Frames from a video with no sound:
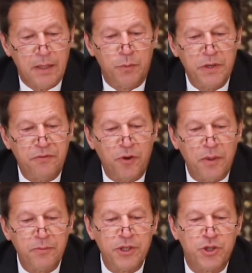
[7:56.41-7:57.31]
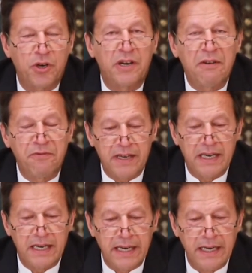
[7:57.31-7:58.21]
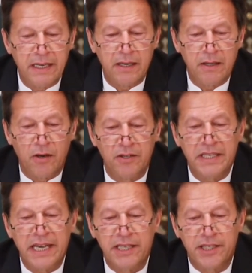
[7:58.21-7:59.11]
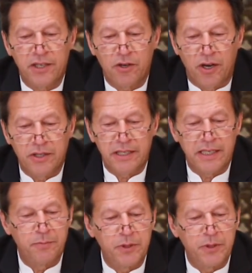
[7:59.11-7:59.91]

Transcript: We form the geographical link on the Asian continent